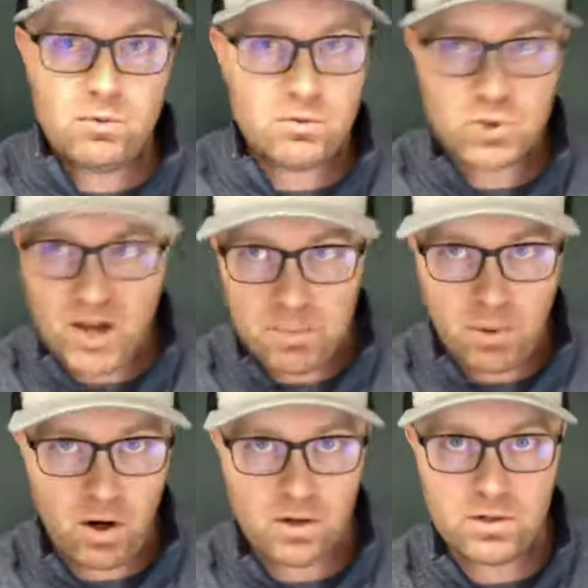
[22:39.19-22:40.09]
trade
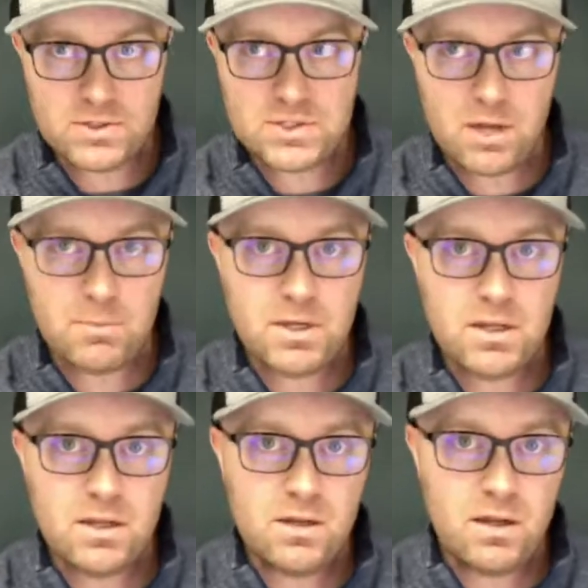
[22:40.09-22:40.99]
partners coming
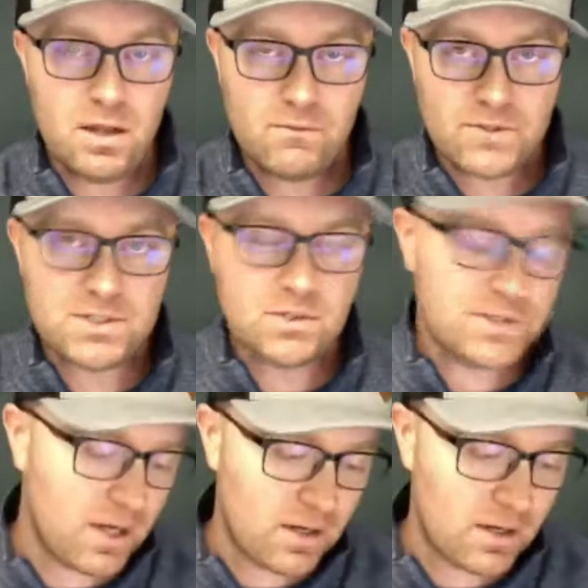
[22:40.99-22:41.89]
in and
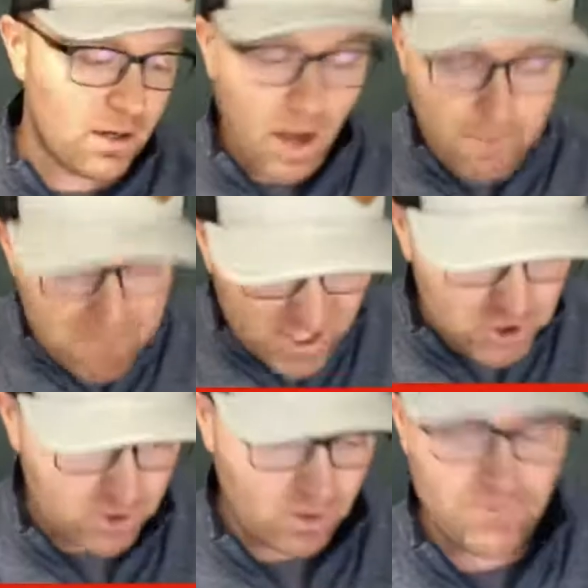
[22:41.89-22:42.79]
facilitating it, a
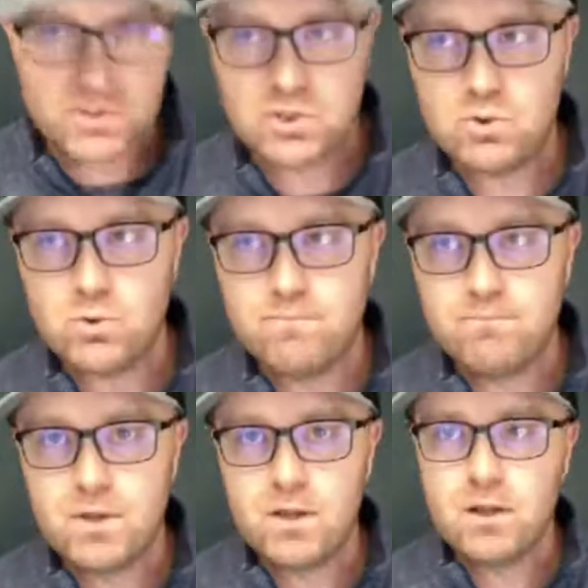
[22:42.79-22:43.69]
mixture of the two,
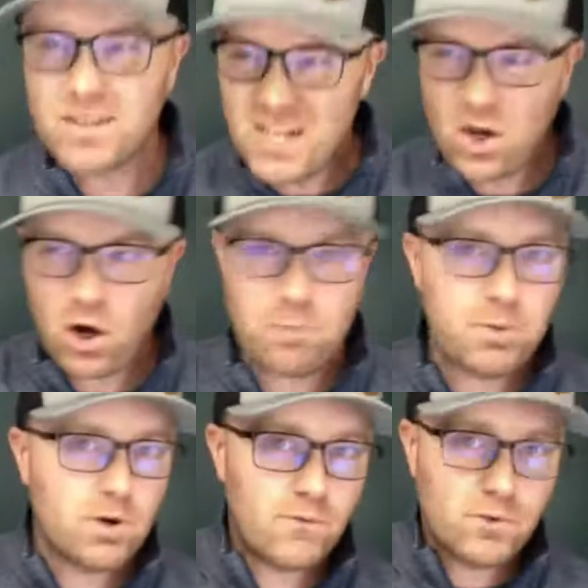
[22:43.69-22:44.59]
lead
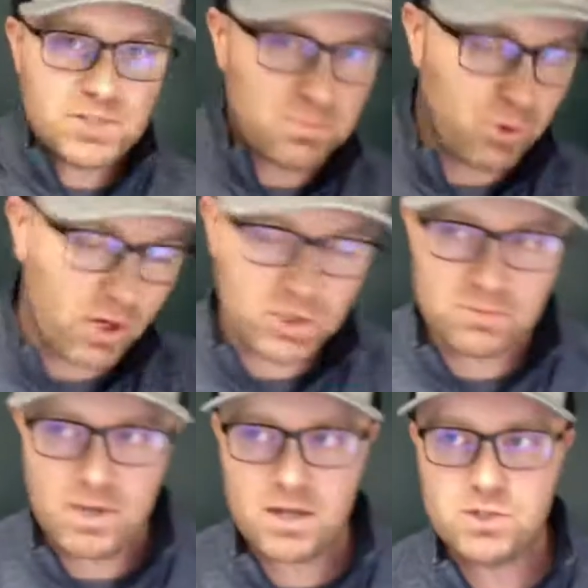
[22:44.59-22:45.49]
carpenter versus
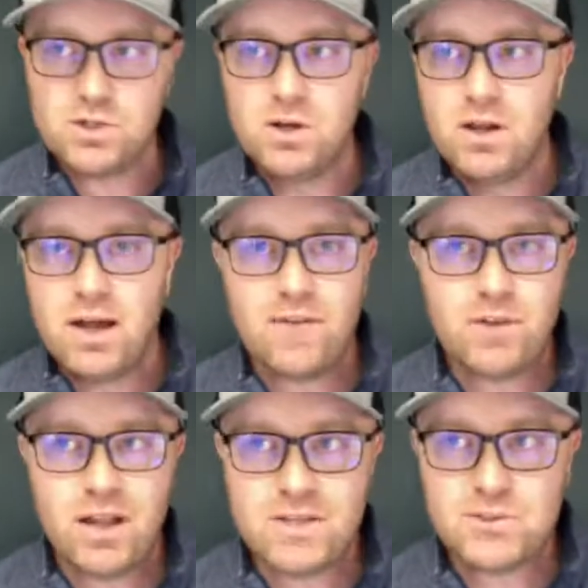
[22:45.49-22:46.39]
production manager. I have
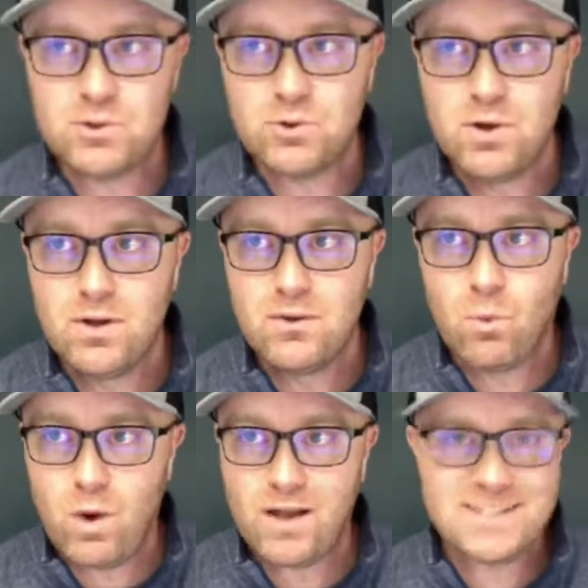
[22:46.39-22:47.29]
clients who
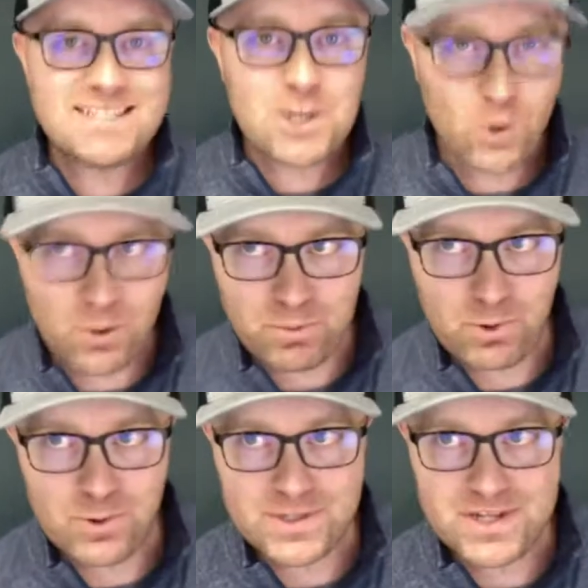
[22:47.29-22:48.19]
want 0
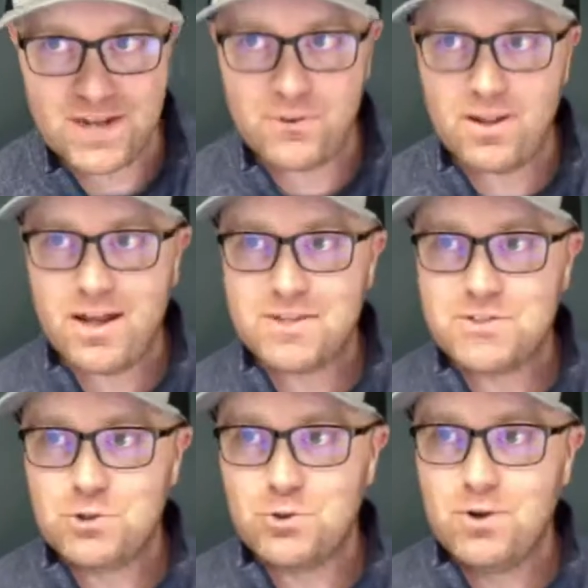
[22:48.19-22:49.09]
employees. I have clients
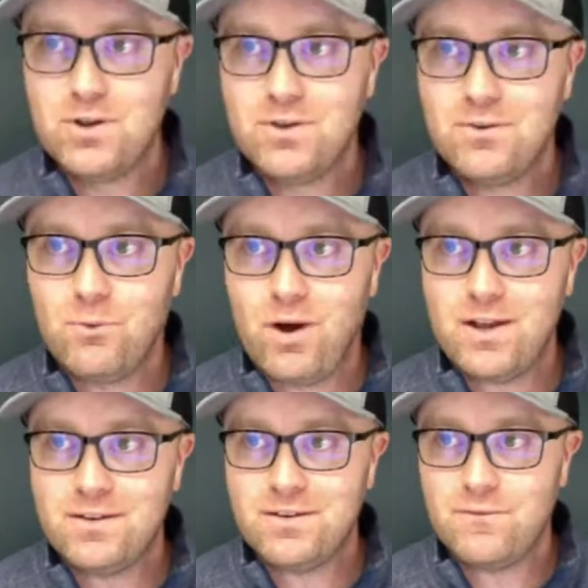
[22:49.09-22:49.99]
who
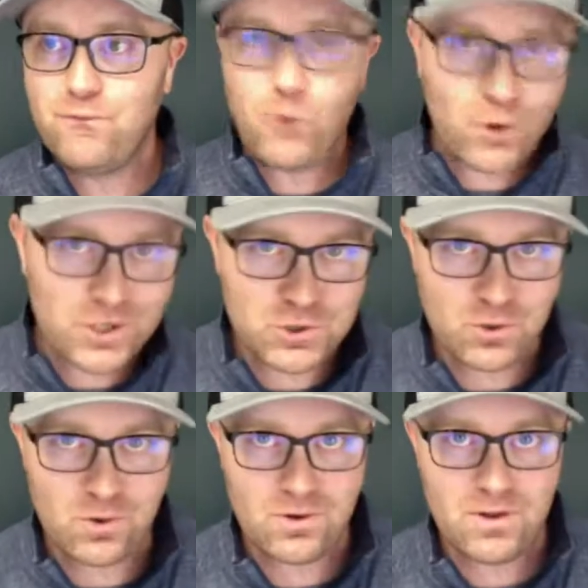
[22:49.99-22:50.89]
want full
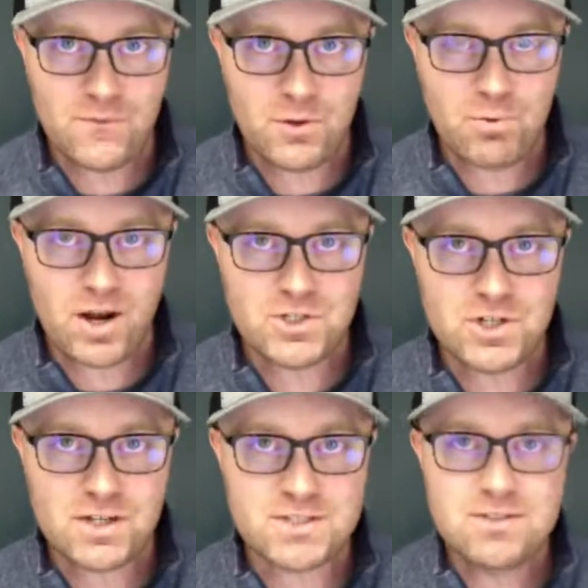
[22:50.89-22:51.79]
control of their
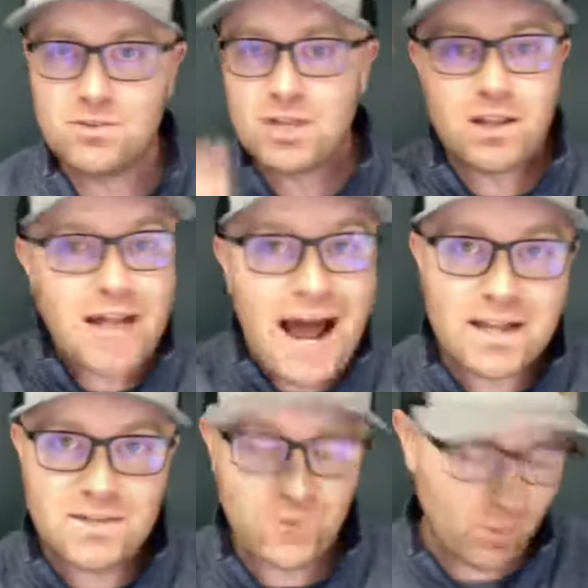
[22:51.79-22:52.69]
projects. There's a lot
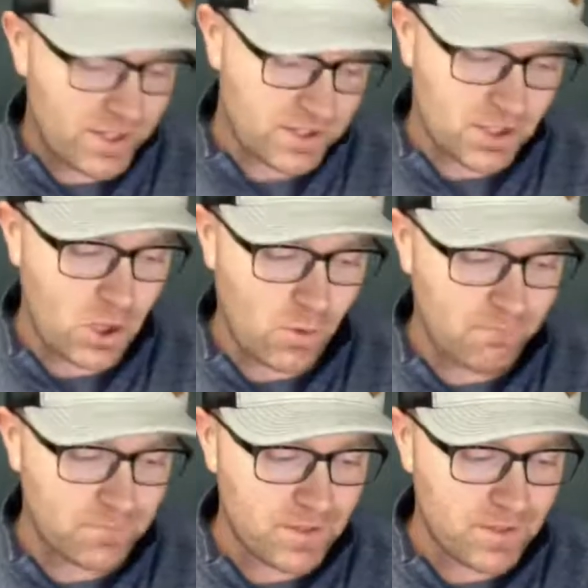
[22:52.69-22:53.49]
of different ways to go.